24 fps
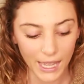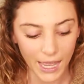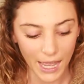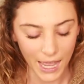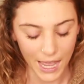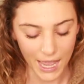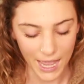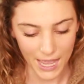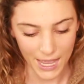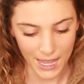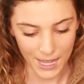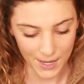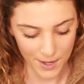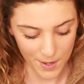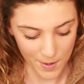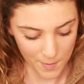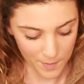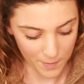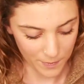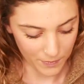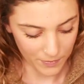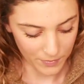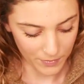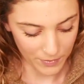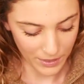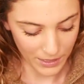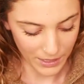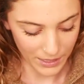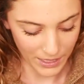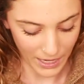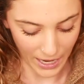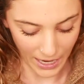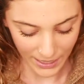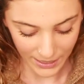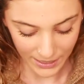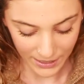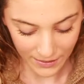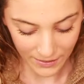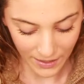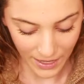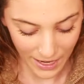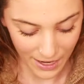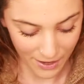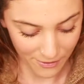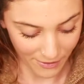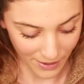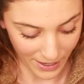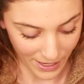Not gonna
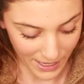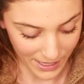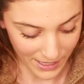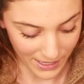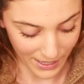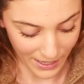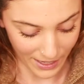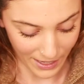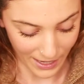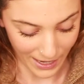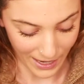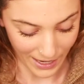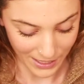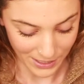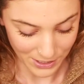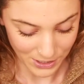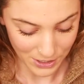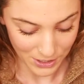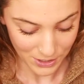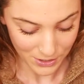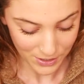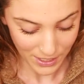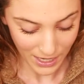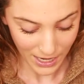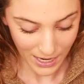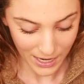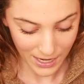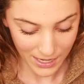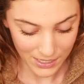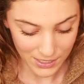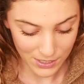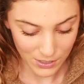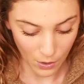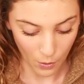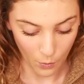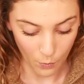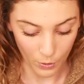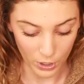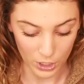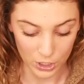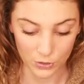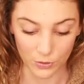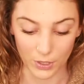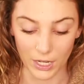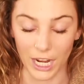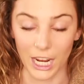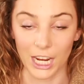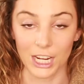lie, if I had not asked you guys which
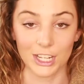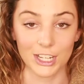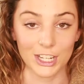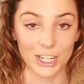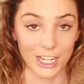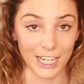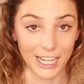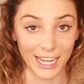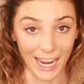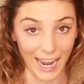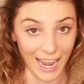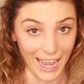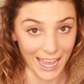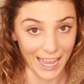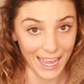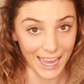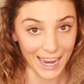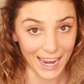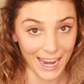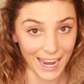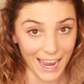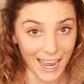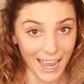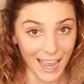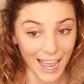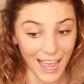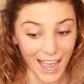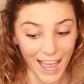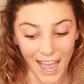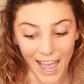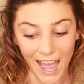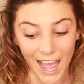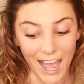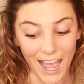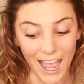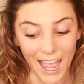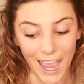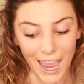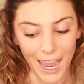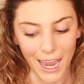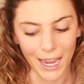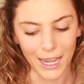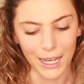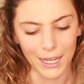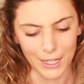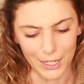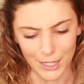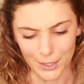one I should get, I
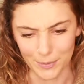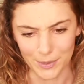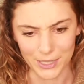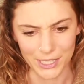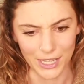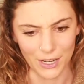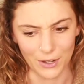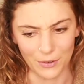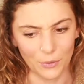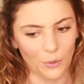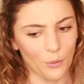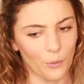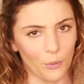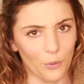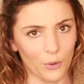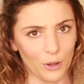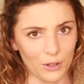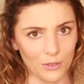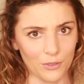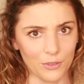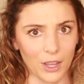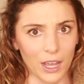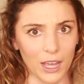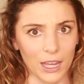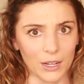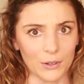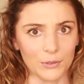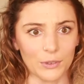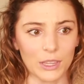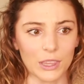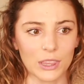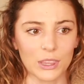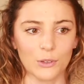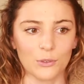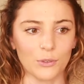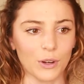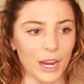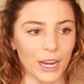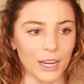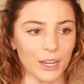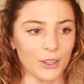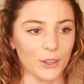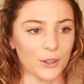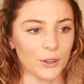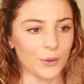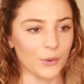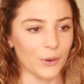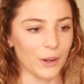100% would have gone with the
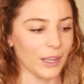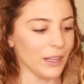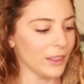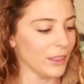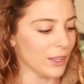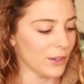regular one.